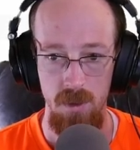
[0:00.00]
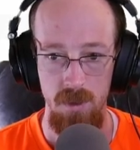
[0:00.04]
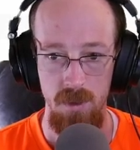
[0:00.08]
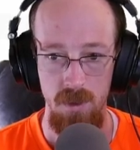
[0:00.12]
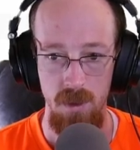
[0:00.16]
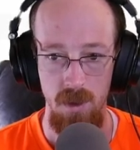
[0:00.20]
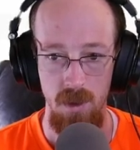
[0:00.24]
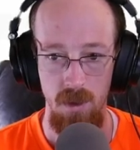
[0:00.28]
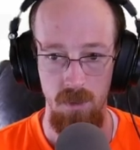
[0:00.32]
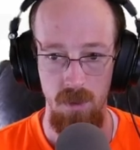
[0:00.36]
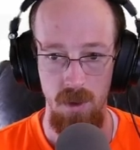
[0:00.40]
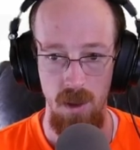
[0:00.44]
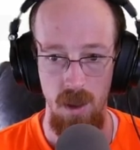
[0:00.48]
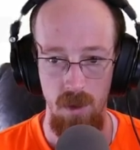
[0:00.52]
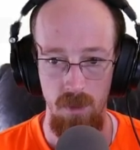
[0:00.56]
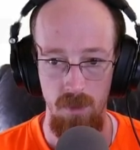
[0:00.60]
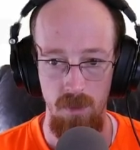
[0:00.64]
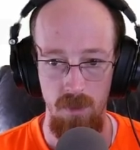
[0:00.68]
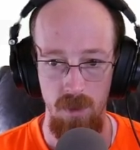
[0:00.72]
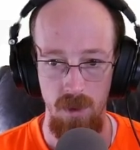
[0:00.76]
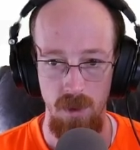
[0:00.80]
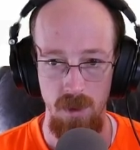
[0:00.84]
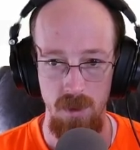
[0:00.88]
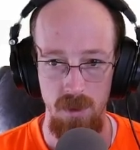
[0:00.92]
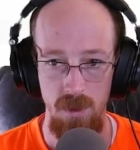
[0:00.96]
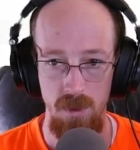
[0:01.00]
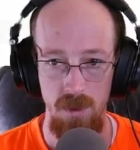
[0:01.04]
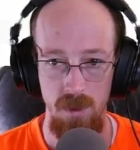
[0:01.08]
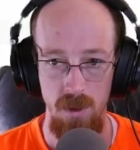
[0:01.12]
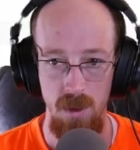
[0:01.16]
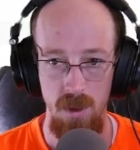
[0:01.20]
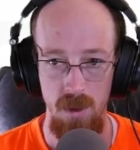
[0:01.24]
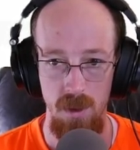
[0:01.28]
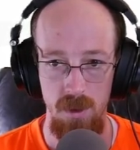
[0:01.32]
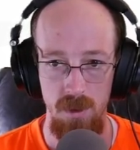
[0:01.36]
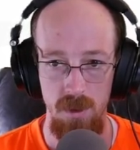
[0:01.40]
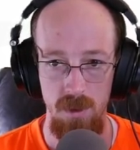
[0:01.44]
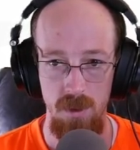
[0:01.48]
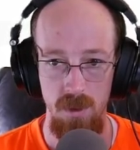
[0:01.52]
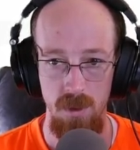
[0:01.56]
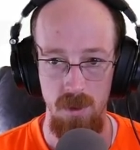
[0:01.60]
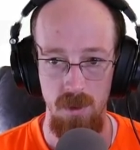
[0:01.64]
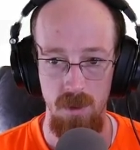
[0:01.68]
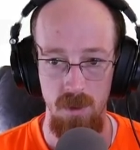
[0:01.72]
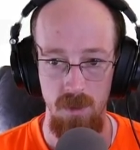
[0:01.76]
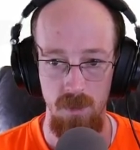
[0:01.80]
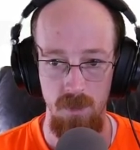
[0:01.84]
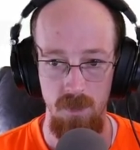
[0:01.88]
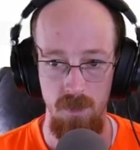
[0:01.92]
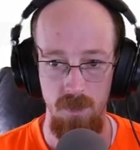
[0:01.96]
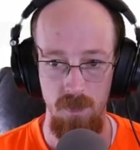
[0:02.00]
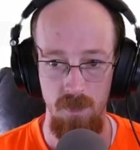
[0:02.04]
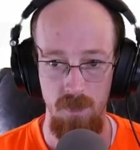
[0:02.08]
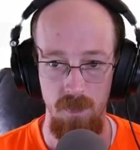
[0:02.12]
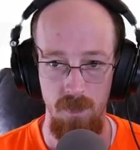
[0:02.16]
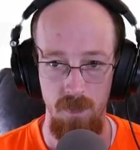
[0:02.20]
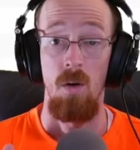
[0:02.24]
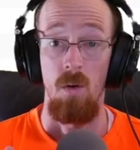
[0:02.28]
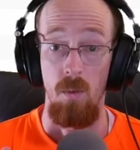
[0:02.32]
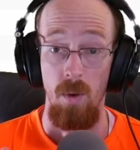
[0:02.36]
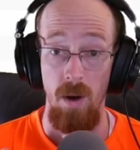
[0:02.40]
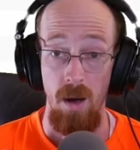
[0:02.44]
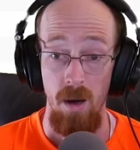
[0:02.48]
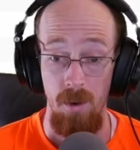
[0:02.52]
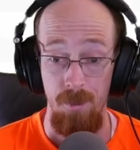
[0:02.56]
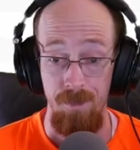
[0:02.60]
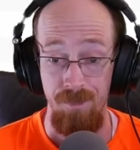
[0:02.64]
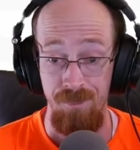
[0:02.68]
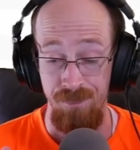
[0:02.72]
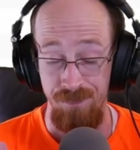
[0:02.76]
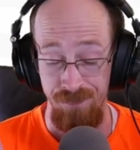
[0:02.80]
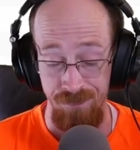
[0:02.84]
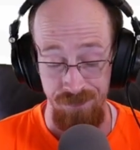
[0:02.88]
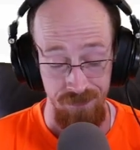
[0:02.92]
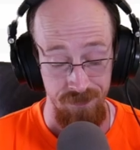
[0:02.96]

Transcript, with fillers: See if that fixes this. Well,